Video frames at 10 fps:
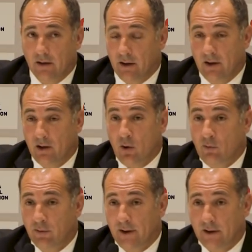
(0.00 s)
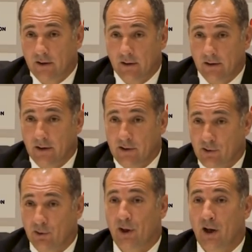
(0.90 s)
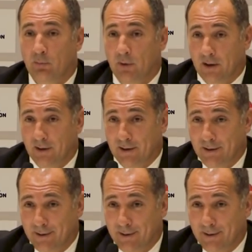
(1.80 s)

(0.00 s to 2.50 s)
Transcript: Any conflict is not helping.